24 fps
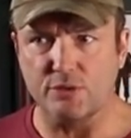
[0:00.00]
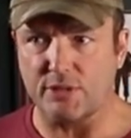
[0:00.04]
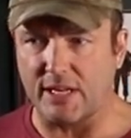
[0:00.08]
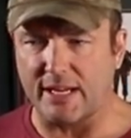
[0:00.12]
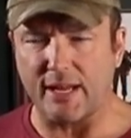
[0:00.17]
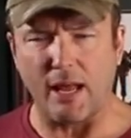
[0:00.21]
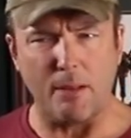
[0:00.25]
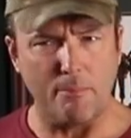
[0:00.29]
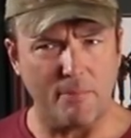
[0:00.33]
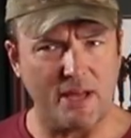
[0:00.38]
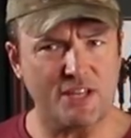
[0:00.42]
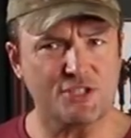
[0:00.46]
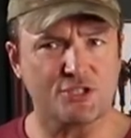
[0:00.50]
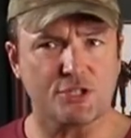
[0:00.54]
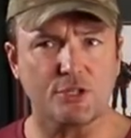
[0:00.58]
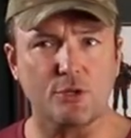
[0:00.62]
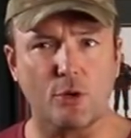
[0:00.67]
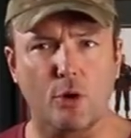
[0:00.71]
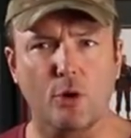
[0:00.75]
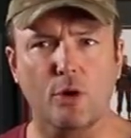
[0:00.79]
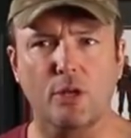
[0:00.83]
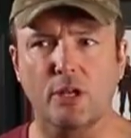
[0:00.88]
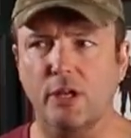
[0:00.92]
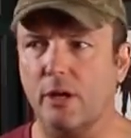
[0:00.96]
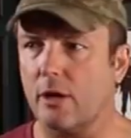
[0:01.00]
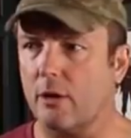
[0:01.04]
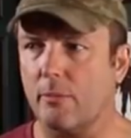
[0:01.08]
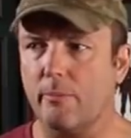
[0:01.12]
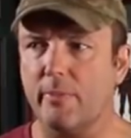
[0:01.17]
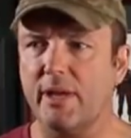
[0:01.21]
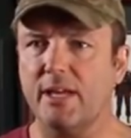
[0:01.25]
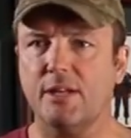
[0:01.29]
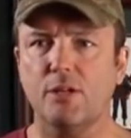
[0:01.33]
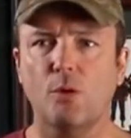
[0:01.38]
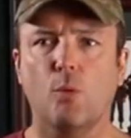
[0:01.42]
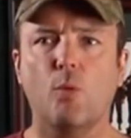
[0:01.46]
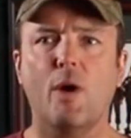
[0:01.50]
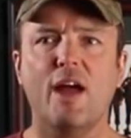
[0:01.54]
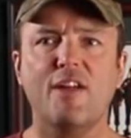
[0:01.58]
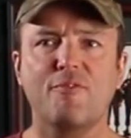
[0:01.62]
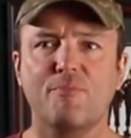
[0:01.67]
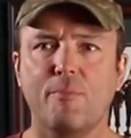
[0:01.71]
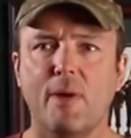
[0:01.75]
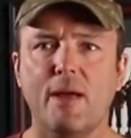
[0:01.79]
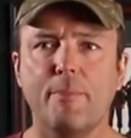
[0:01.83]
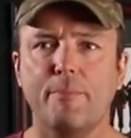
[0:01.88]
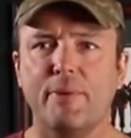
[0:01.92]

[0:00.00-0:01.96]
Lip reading: Like I mentioned earlier, me and the wife might